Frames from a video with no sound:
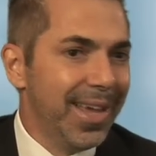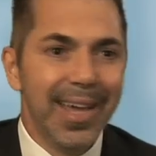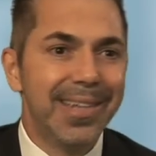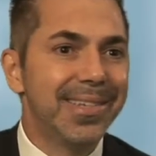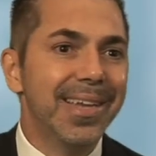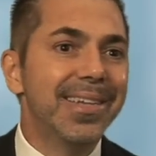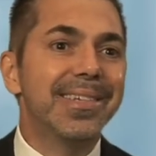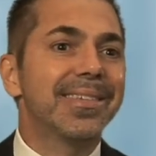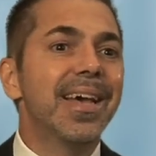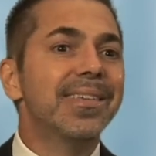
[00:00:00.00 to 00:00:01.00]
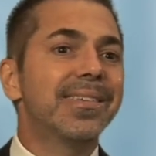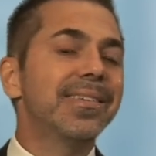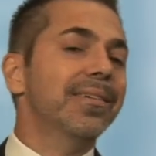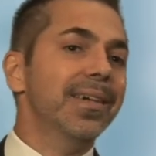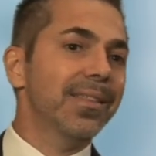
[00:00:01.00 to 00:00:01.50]
It's, it's just
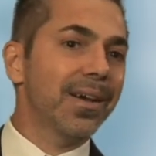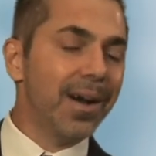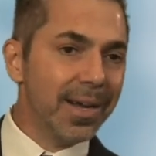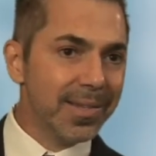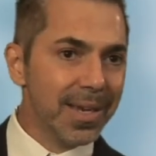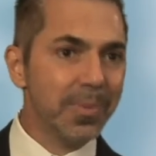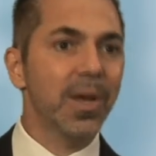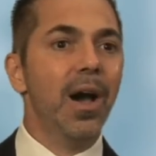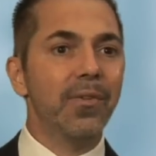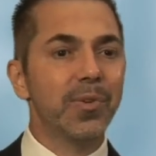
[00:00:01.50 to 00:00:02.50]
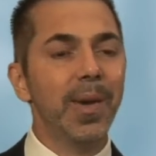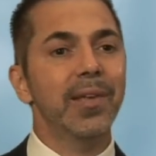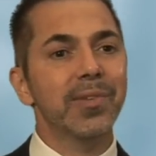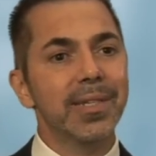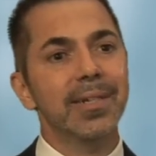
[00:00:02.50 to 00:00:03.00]
silly. The concepts of
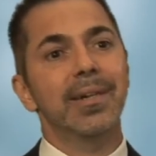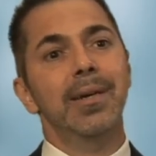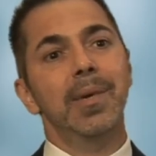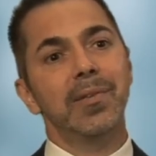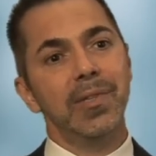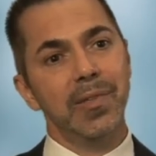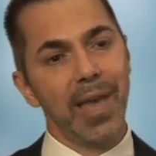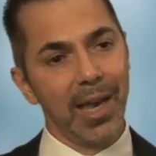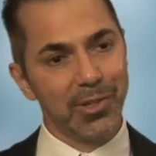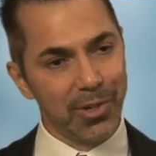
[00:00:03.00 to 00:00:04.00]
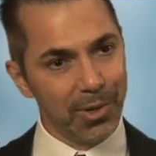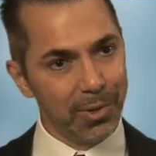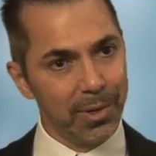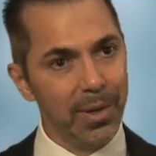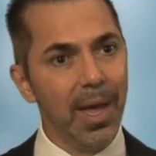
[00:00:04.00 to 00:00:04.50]
space and time as these
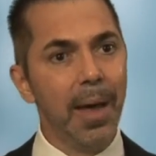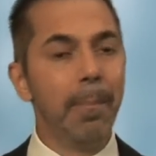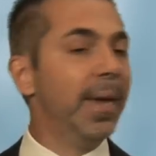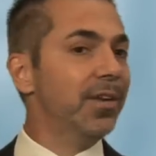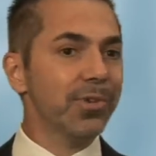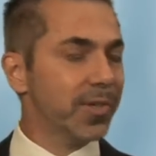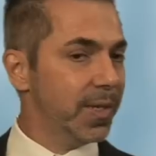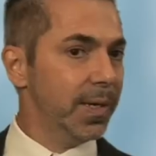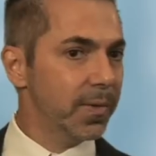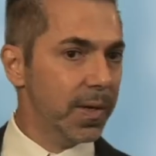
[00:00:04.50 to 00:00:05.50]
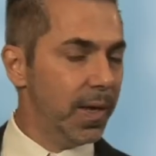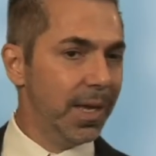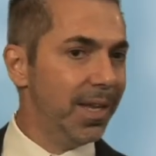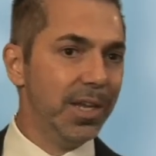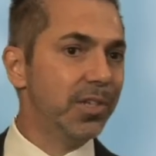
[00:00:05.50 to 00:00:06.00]
external matrices,
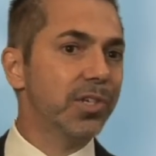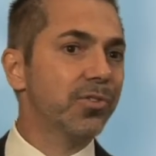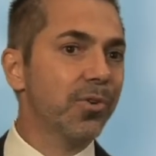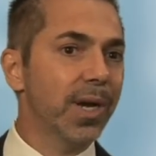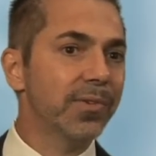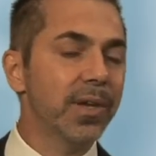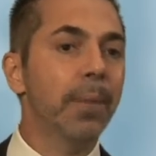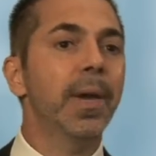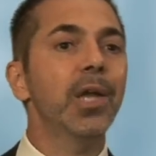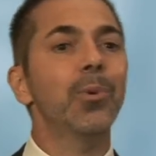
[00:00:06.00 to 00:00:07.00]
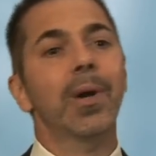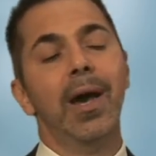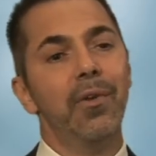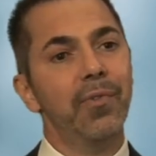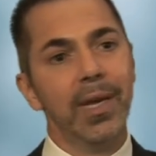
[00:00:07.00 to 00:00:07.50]
it's just crazy. Immanuel
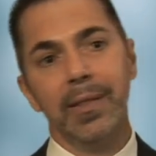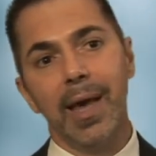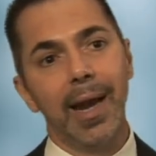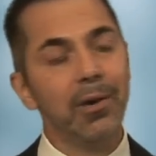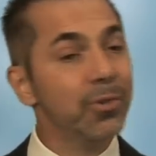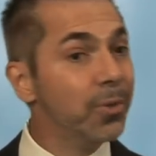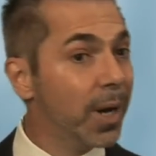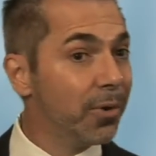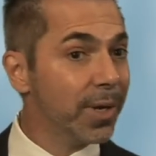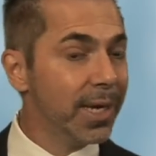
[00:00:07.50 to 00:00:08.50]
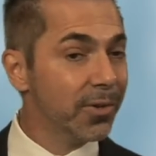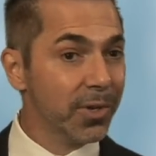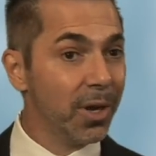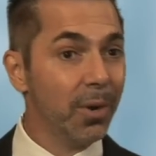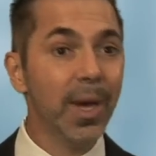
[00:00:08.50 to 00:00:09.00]
Kant figured that out 200 years
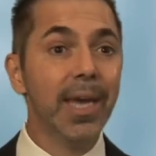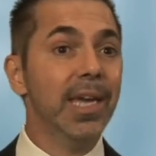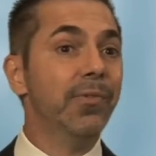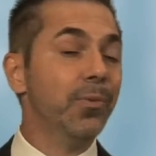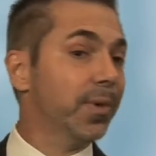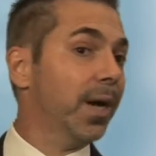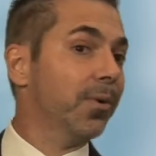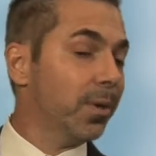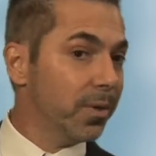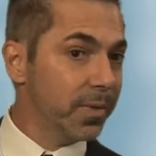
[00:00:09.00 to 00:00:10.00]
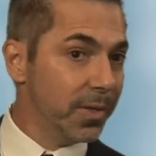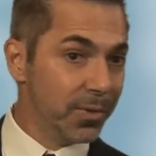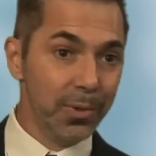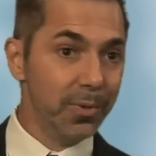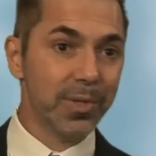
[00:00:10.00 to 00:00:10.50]
ago, even without all of these
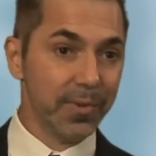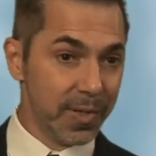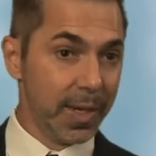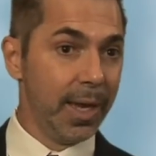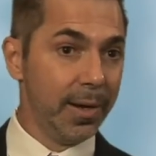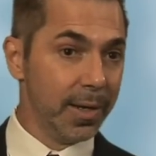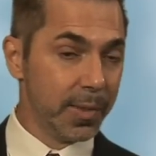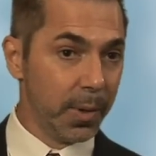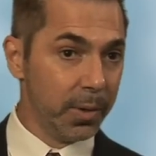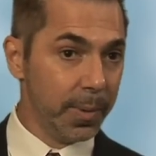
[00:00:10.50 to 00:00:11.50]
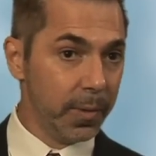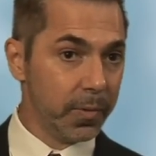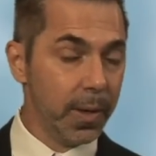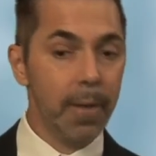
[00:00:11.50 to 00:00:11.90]
new sophisticated experiments.